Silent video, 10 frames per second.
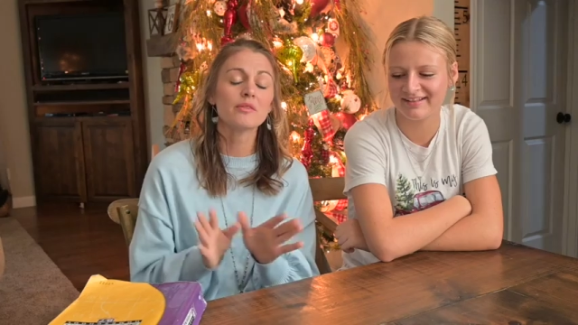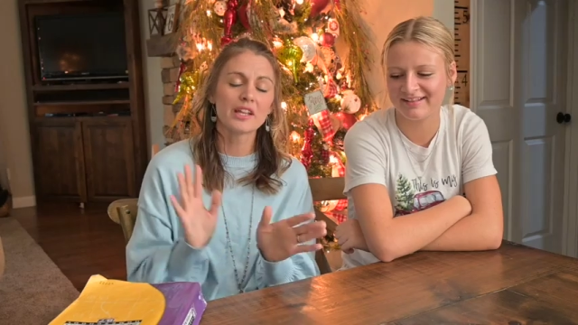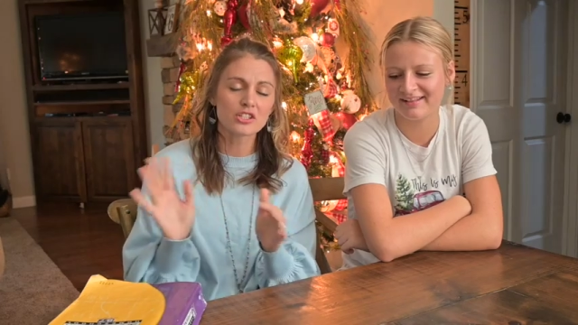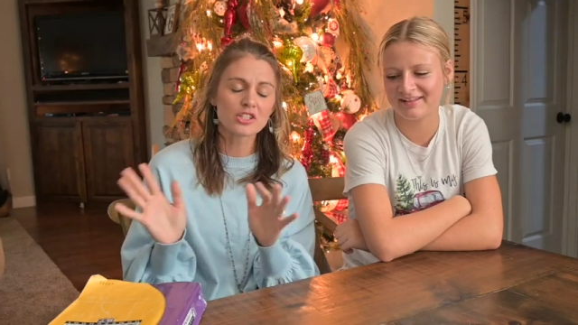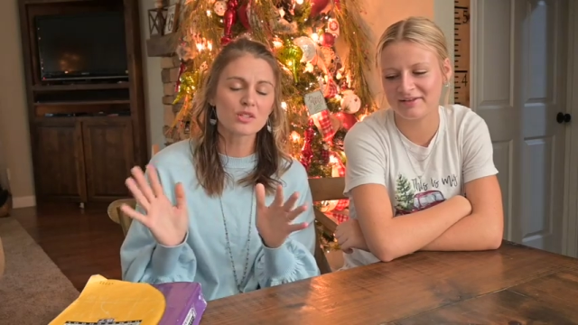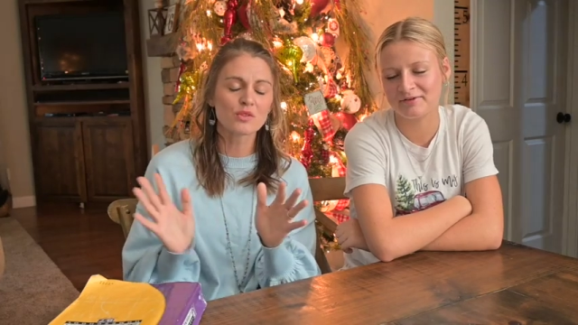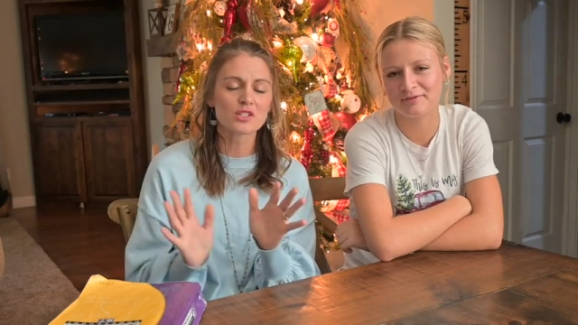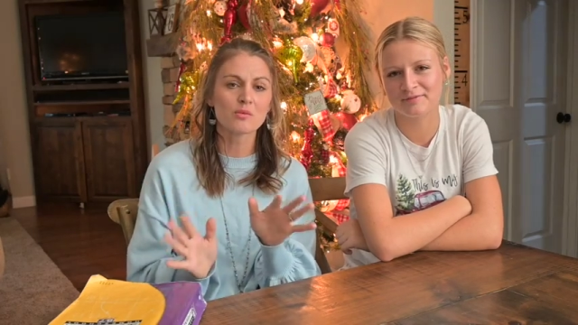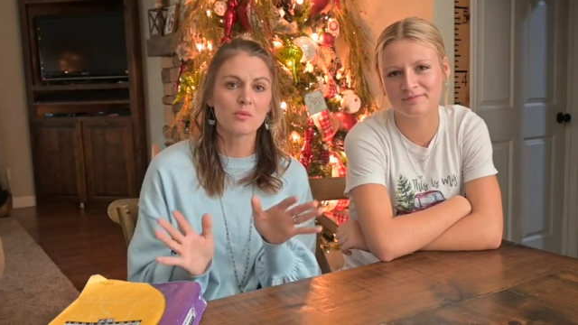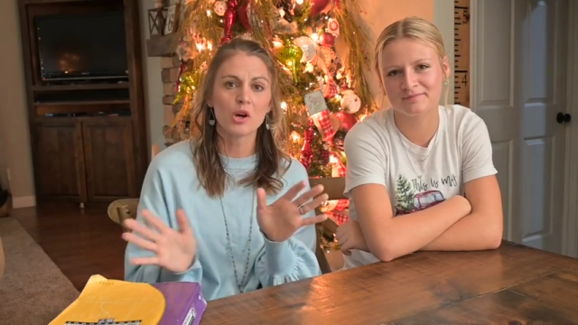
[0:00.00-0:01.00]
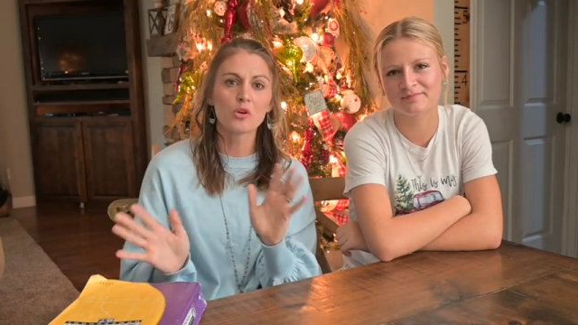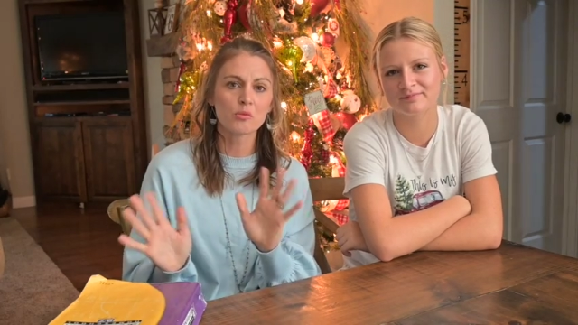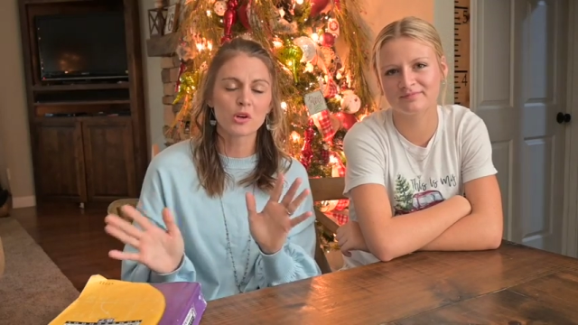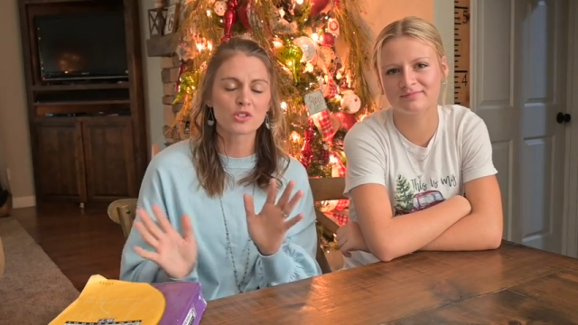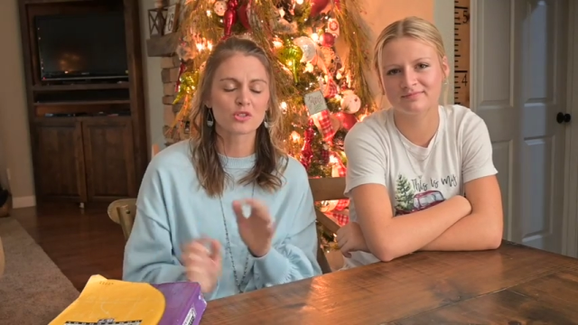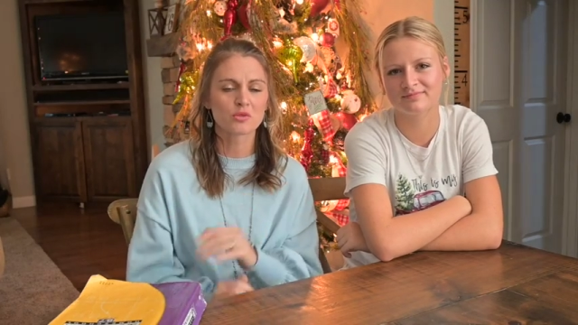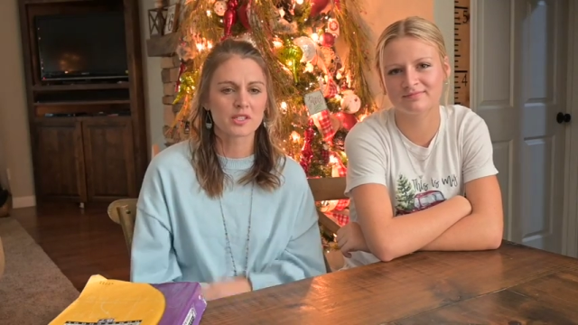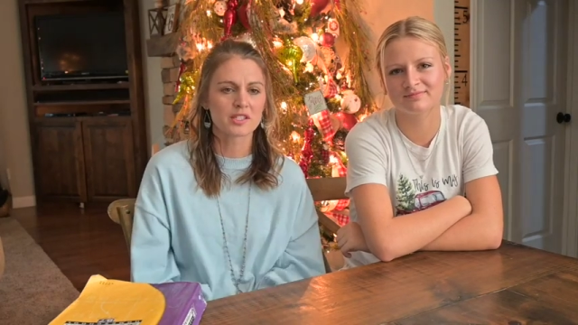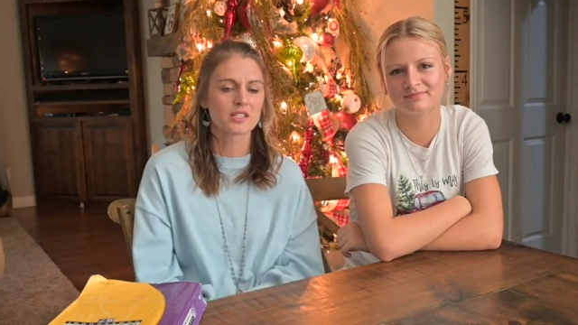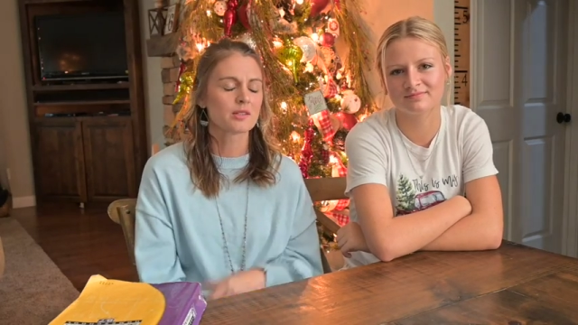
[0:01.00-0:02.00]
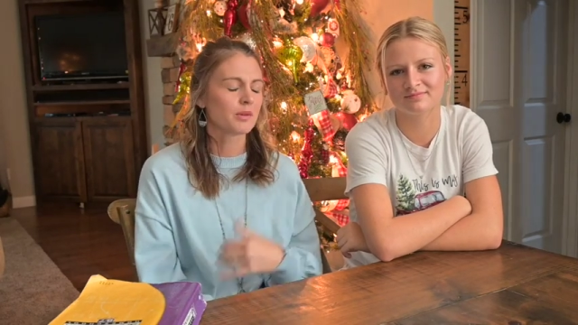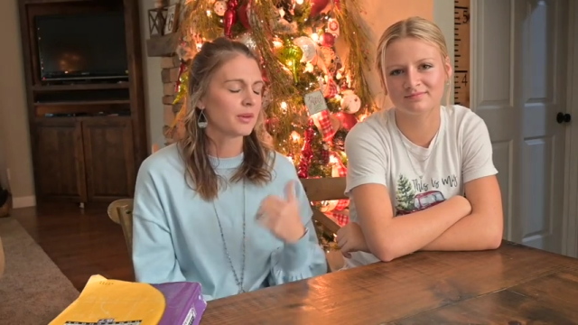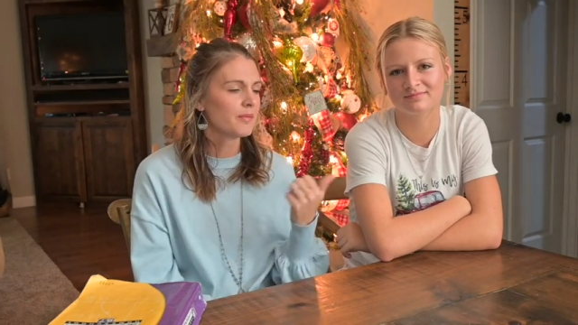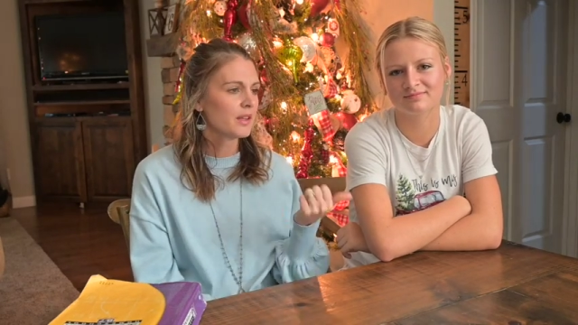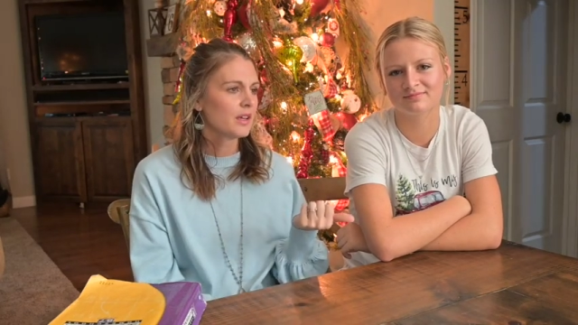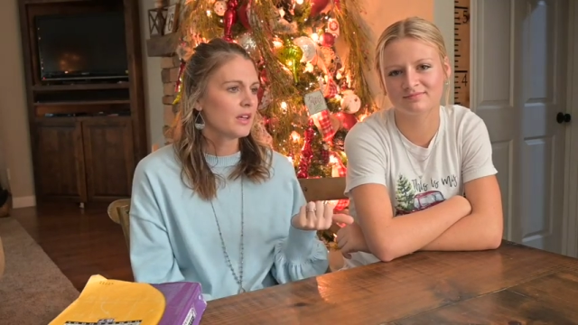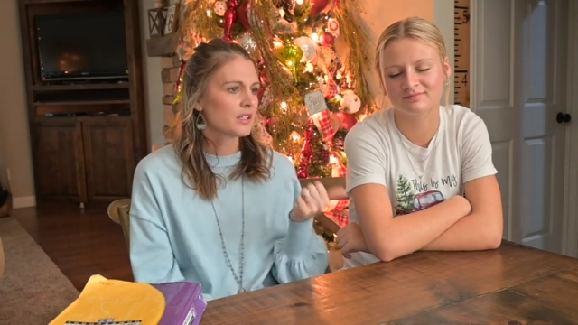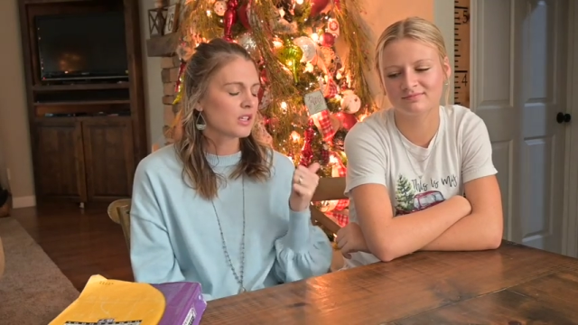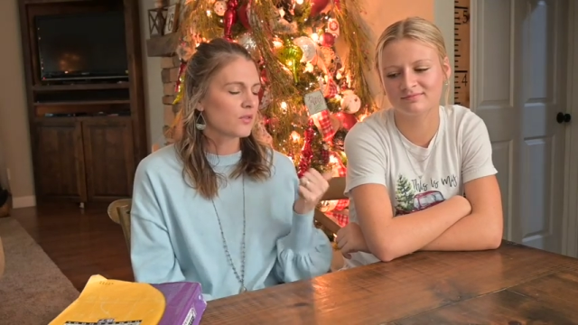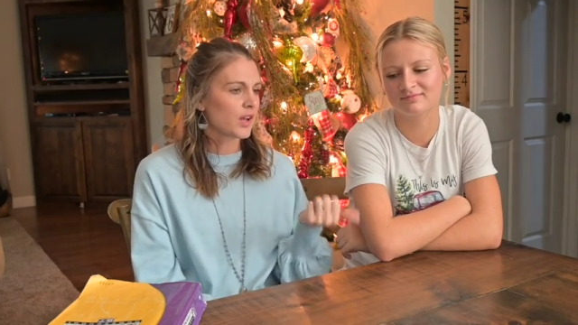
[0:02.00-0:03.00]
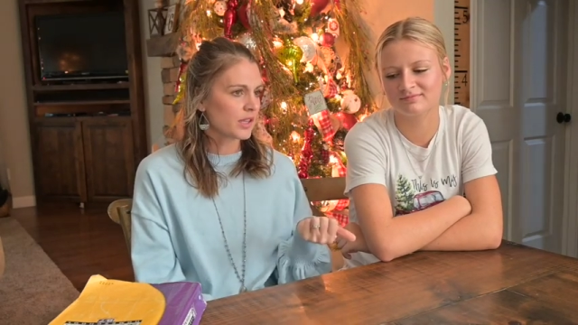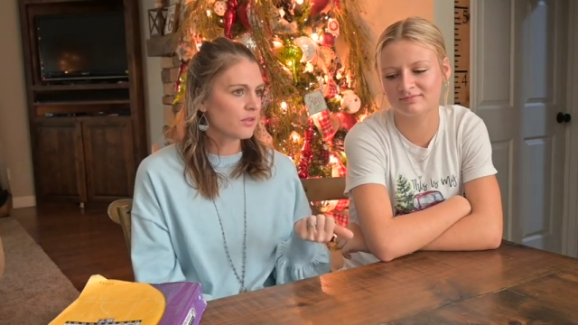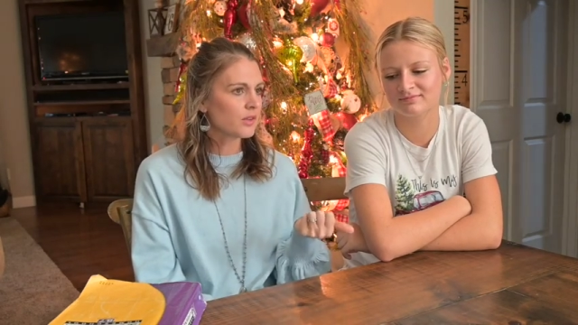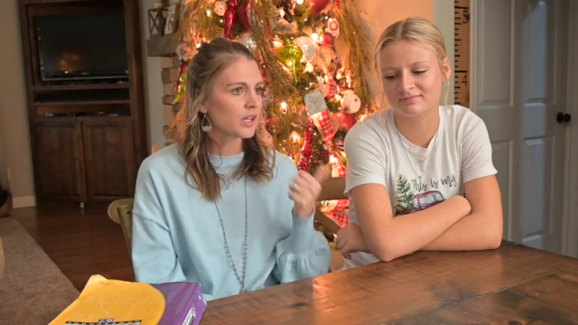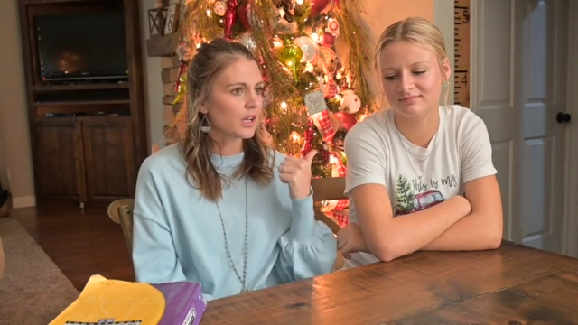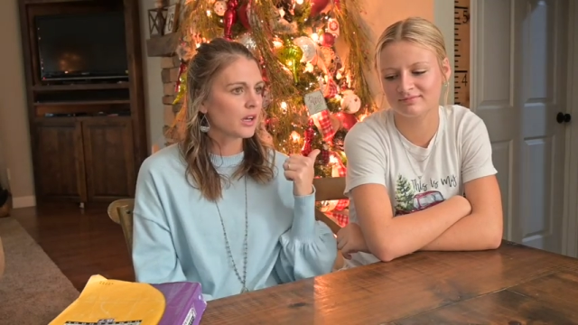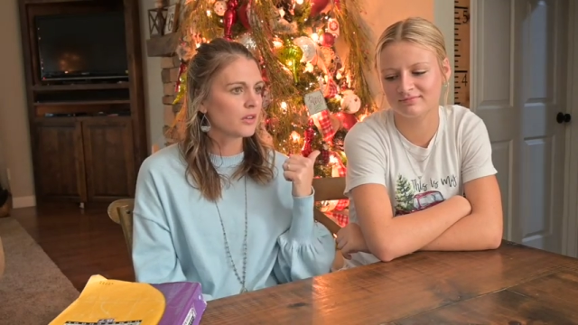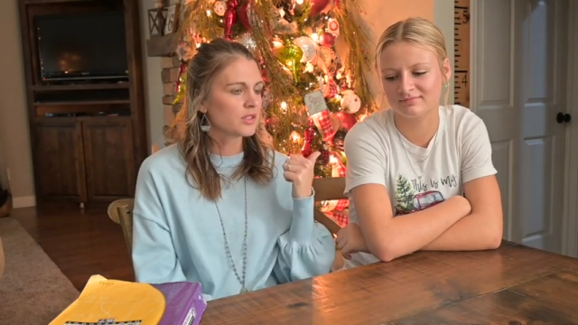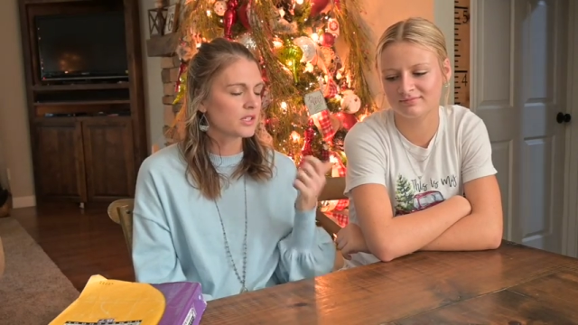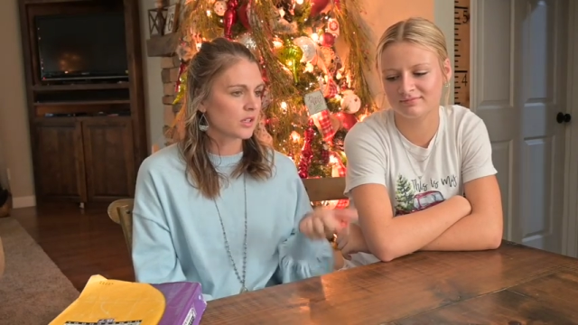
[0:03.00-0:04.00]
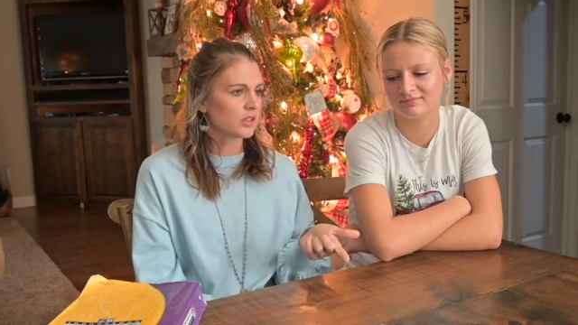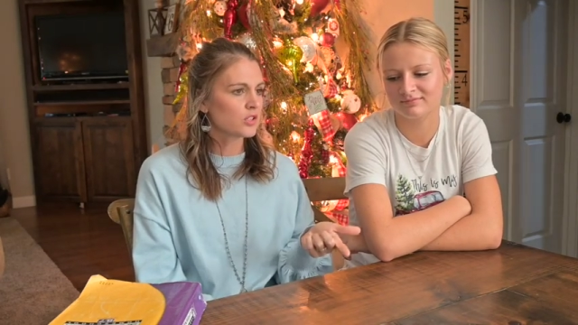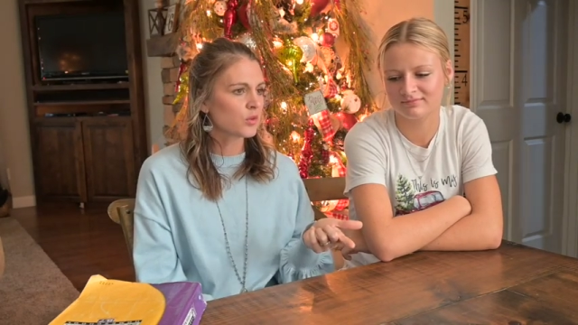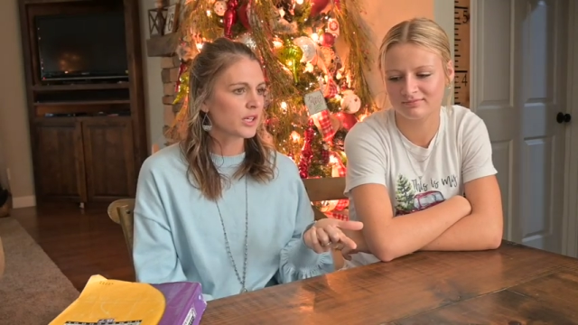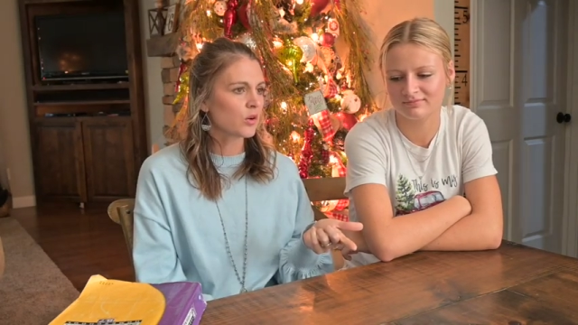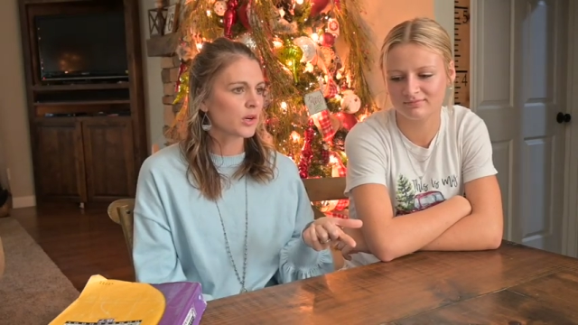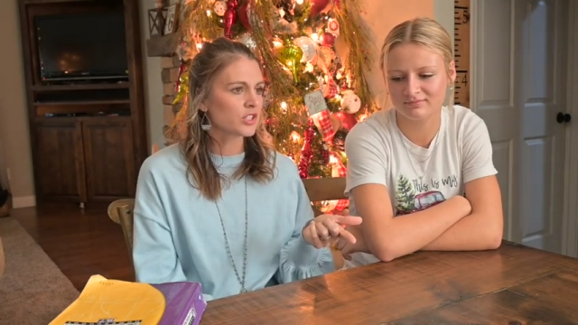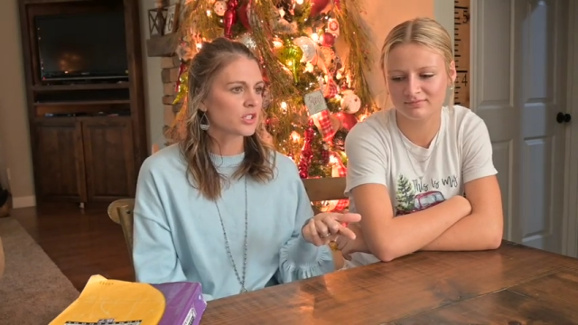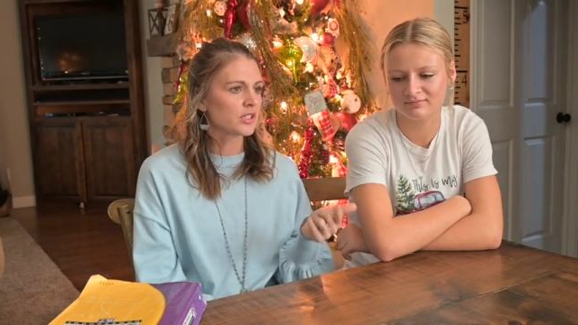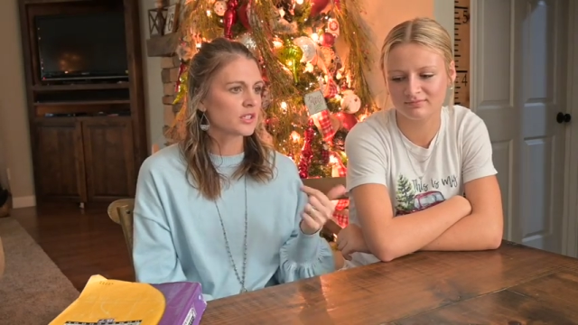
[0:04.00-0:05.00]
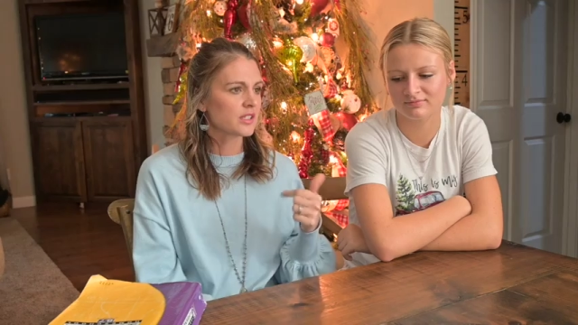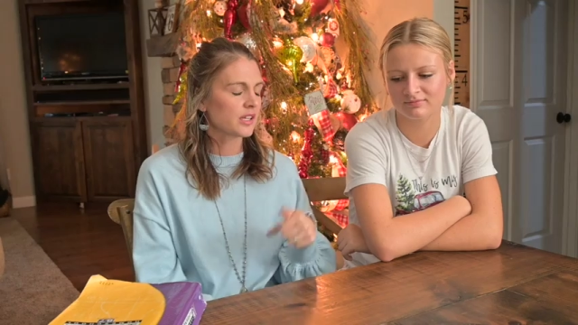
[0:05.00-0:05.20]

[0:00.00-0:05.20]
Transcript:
Speaker 1: That's just for some own personal reasons. But so you've got the videos, it's only 20 questions.